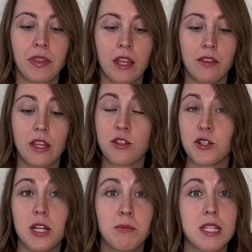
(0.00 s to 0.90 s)
these are
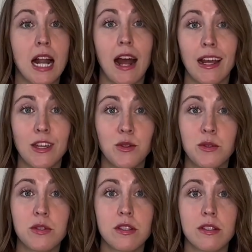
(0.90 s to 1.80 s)
tips that I
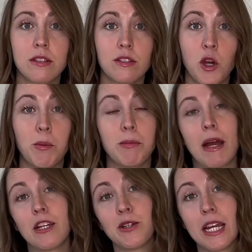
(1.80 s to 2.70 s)
use to open my
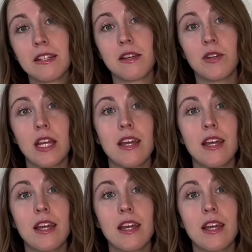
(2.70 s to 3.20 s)
creativity,